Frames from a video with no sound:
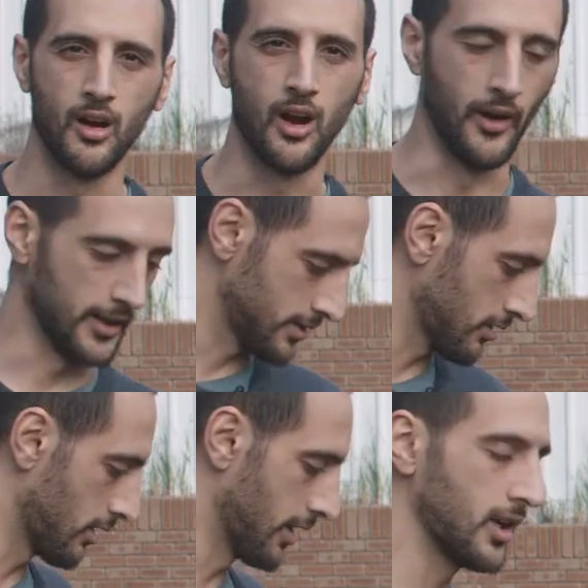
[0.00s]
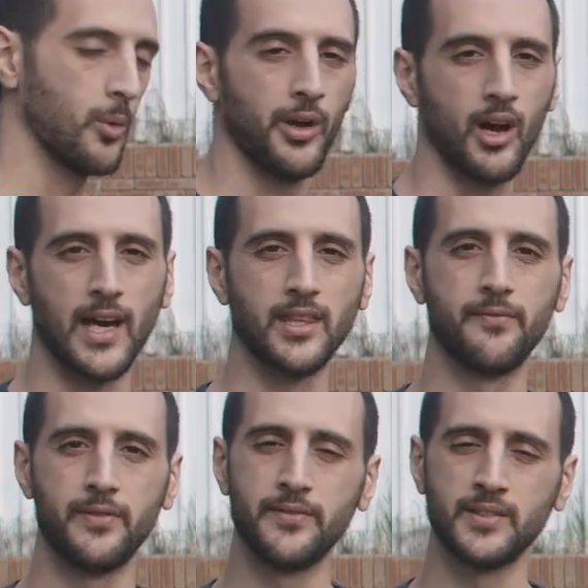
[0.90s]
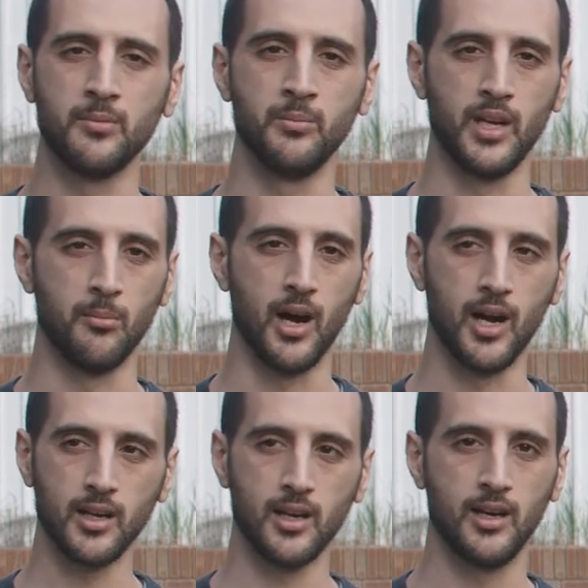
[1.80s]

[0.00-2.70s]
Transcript: All right, so here we are at the 15 meter mark.